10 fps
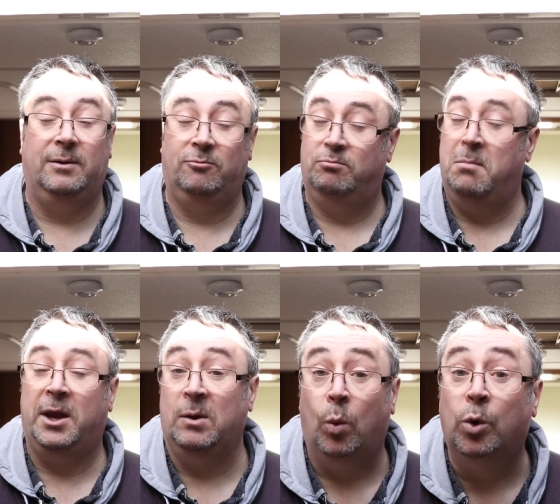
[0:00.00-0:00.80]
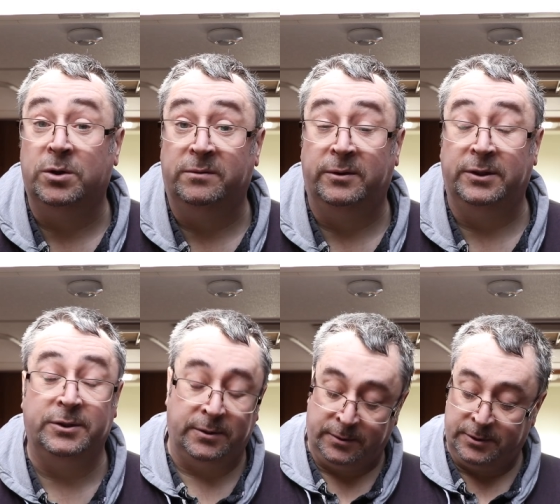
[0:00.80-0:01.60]
mucky water, for
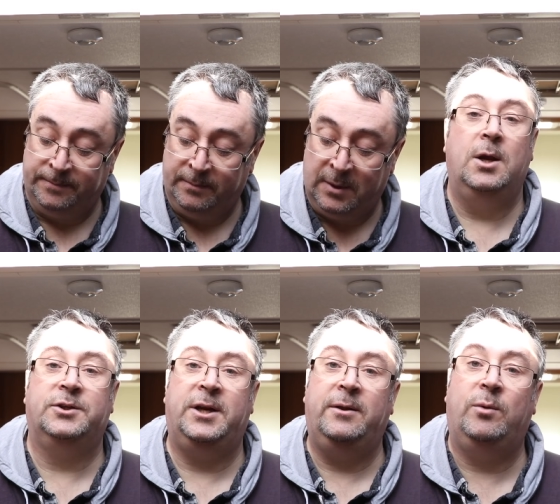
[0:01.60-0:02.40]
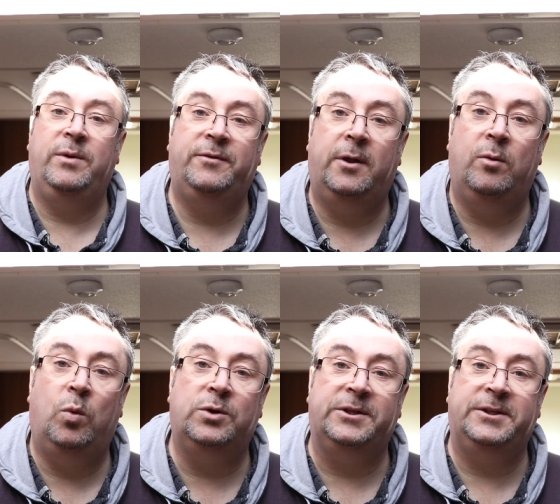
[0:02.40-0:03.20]
instance. So now that we've done the
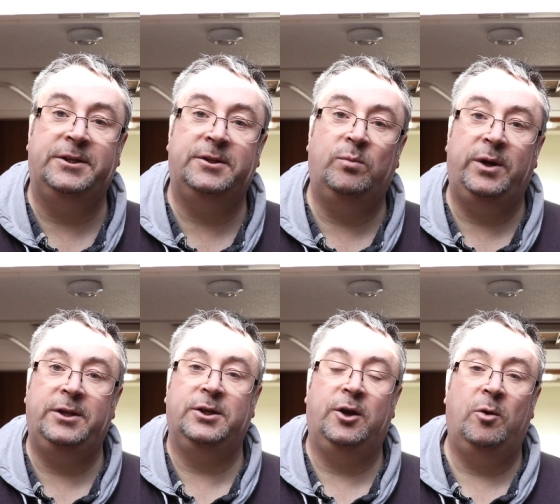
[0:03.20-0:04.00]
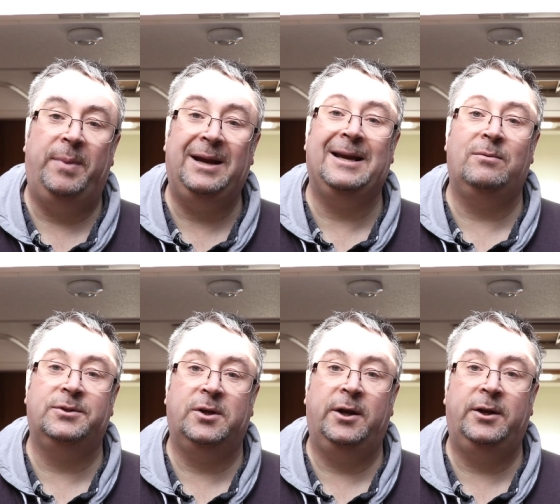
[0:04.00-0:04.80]
water system, we need to go back
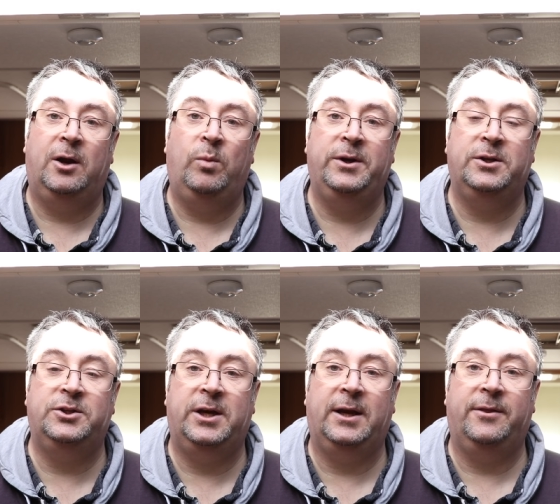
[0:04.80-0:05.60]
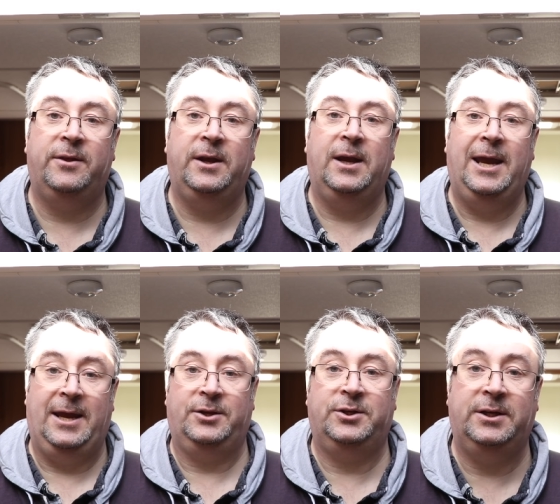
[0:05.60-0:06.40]
outside and we need to check the
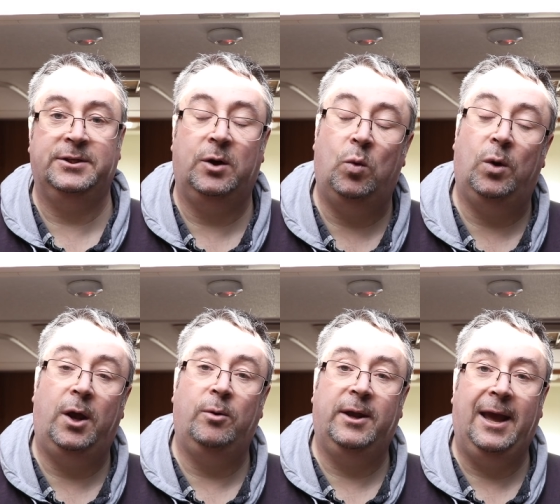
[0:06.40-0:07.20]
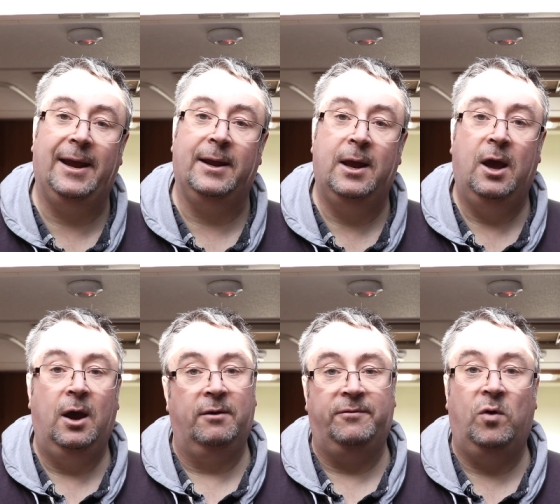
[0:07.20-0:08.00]
hitch is all okay.
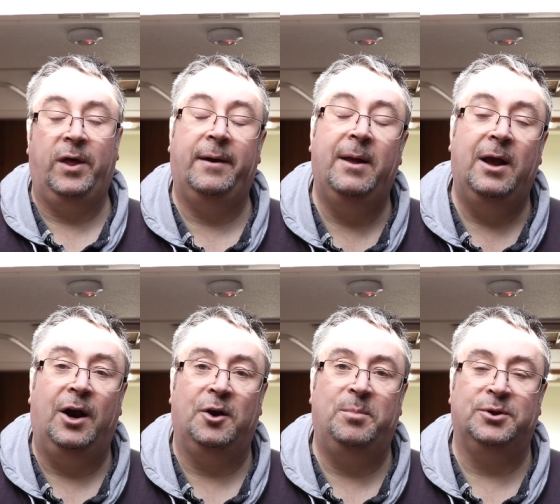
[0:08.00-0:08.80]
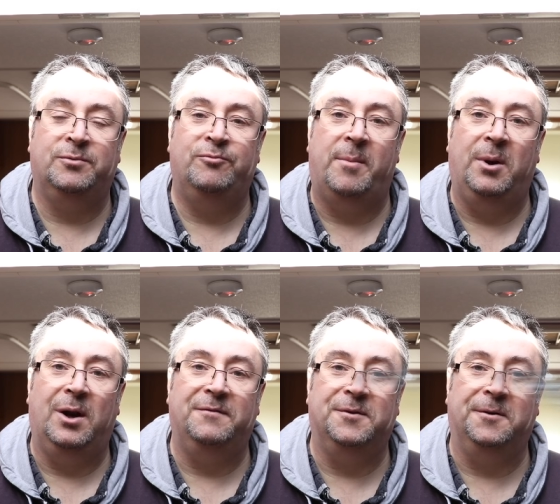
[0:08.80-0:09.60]
And for that, I'm going to put some rubber
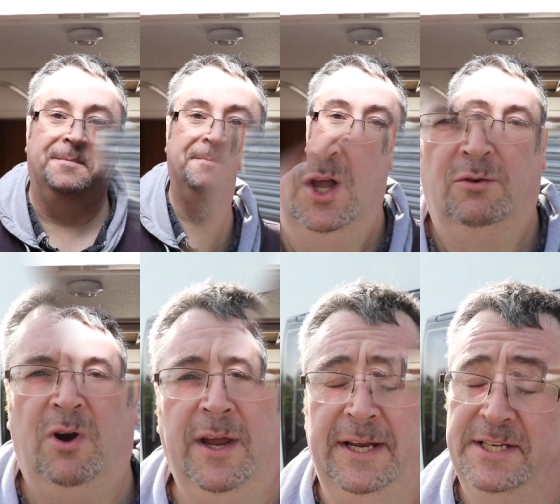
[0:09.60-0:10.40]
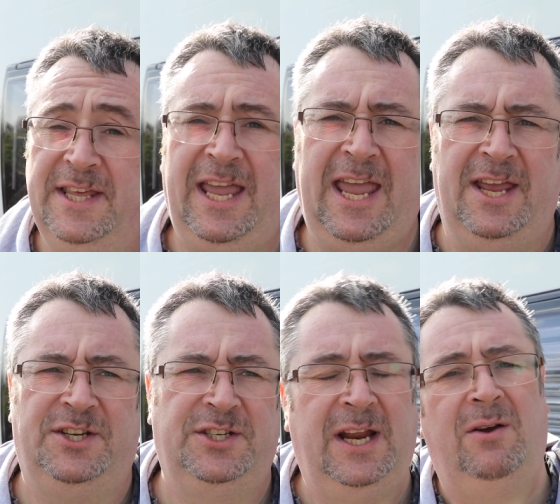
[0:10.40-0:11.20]
gloves on. Right, the
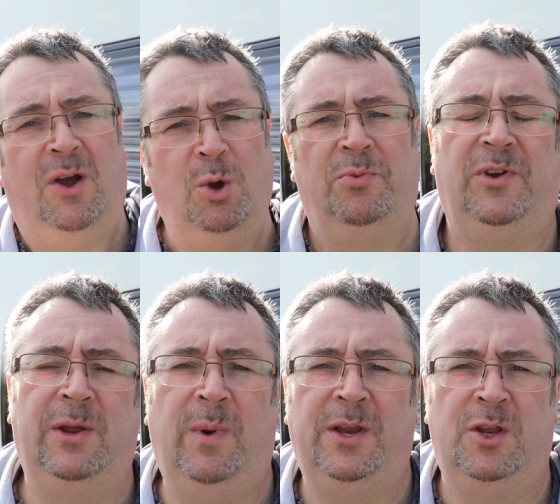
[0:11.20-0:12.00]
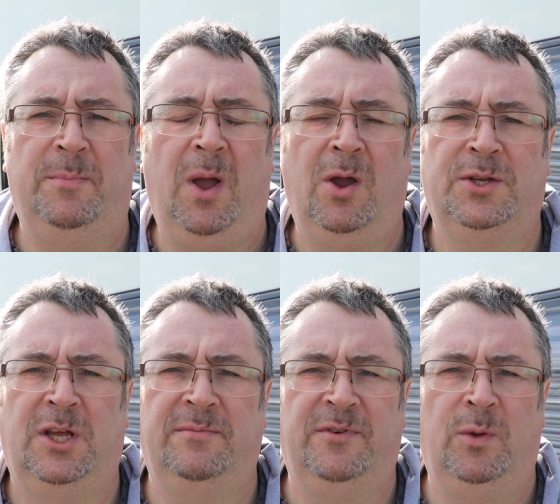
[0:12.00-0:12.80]
hitch. Now hopefully when you parked
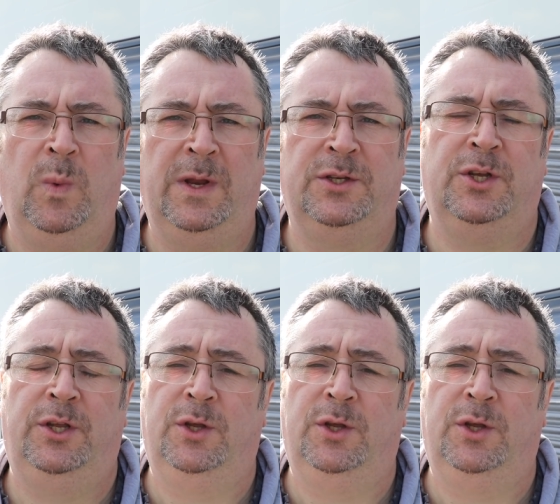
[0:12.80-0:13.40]
up for the winter,